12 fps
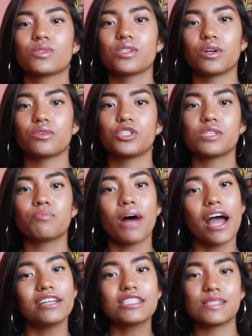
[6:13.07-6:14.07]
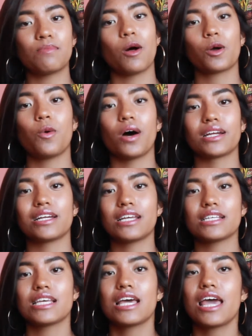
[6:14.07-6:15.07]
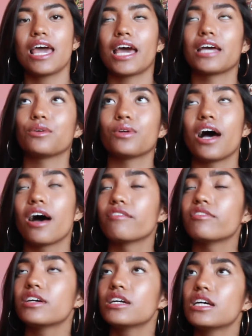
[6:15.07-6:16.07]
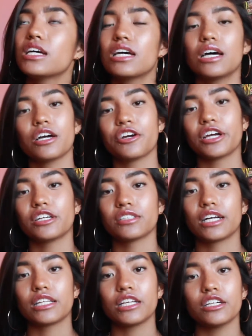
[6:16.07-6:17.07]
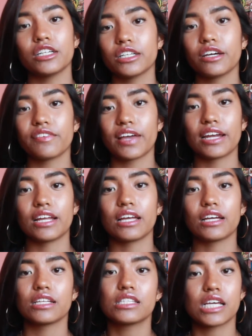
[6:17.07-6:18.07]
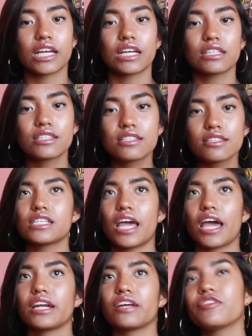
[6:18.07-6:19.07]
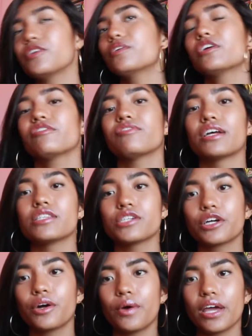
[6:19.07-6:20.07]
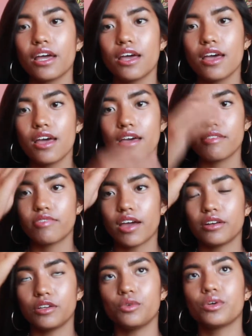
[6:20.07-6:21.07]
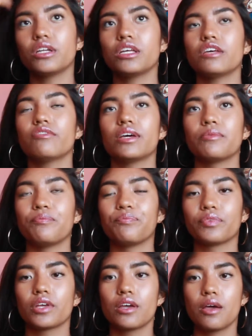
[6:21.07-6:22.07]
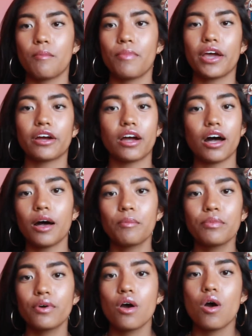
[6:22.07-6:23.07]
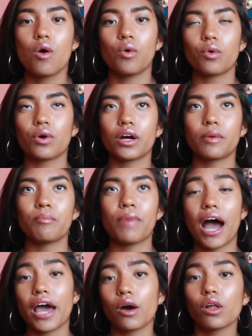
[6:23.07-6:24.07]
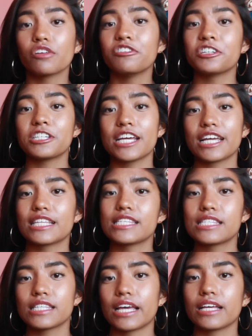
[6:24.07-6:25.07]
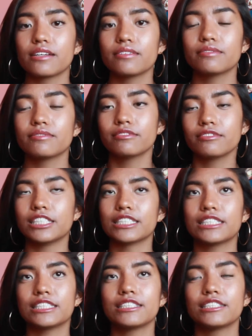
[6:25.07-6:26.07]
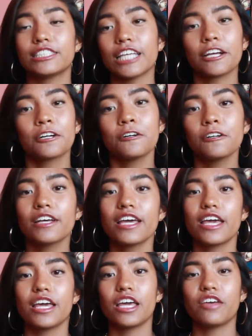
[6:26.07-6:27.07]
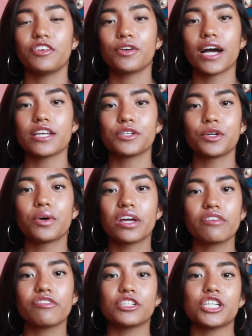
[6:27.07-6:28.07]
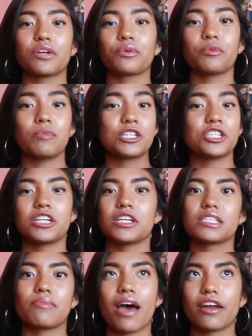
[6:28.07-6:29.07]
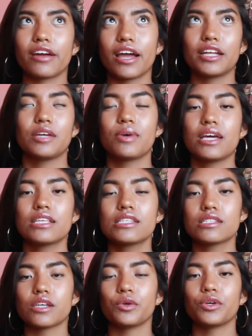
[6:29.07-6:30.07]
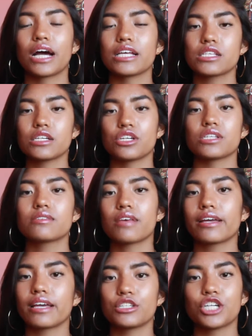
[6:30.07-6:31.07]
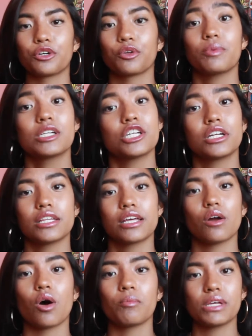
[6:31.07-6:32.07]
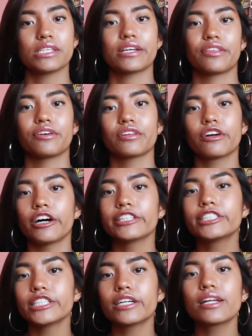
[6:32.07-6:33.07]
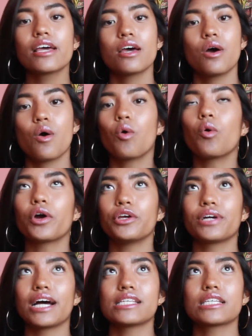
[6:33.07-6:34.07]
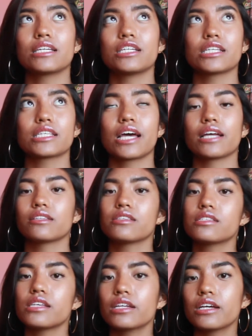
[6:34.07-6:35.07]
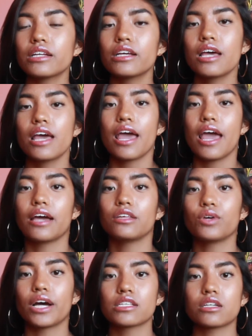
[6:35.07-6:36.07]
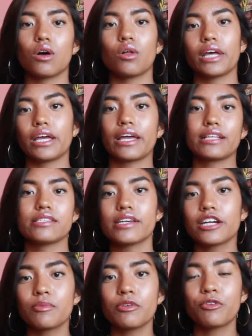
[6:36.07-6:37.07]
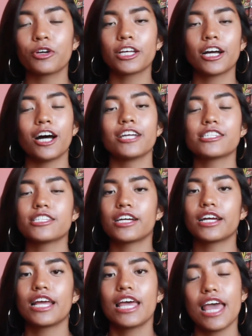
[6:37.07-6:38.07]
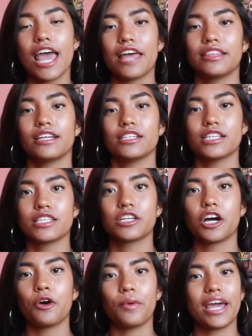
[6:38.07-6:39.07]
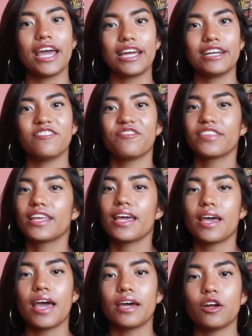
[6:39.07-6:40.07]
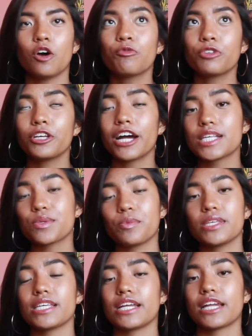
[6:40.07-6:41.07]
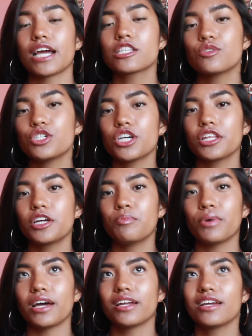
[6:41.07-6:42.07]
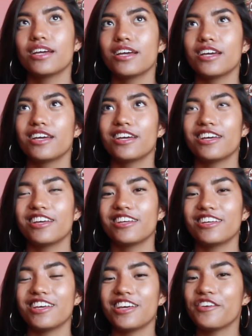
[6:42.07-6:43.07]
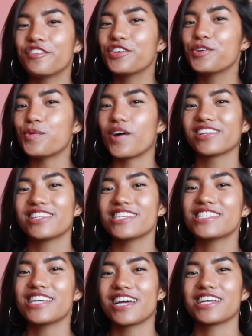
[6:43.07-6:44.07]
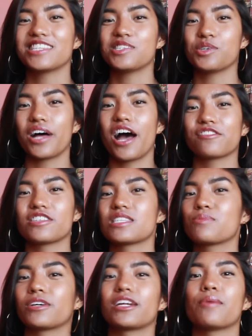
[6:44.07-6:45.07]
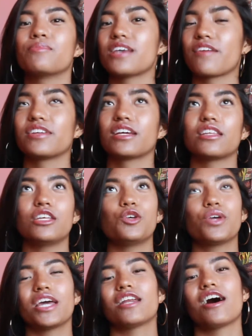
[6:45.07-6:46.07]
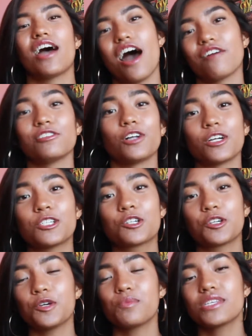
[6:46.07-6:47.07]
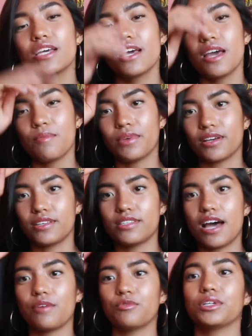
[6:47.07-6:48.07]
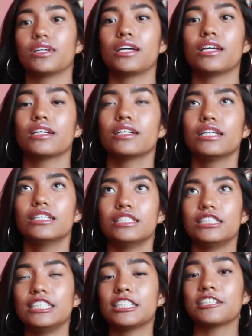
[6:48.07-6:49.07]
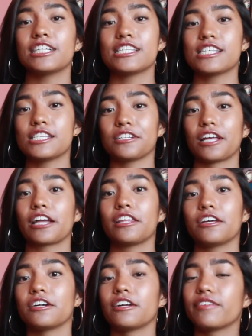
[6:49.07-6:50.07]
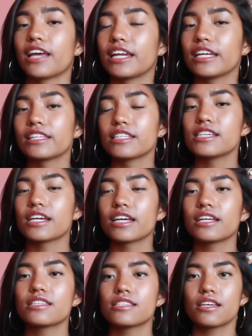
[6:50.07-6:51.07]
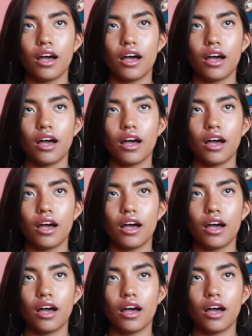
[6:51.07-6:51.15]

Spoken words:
So just buy in small quantities and you'll have a greater likelihood of getting tickets. And if you and your friends are going, then you can even pair up or buy all of your tickets like just single. If you guys are going for general admission, it doesn't matter anyways, so you guys can just like get general admission and then all meet together at the concert. Or you guys can just get seated and you guys can all like get dinner before the concert and then just go in, and hopefully you guys will be sitting next to each other. But if you want these tickets, you'll have to split up, definitely. You cannot have large groups because that really decreases your likelihood of getting the tickets.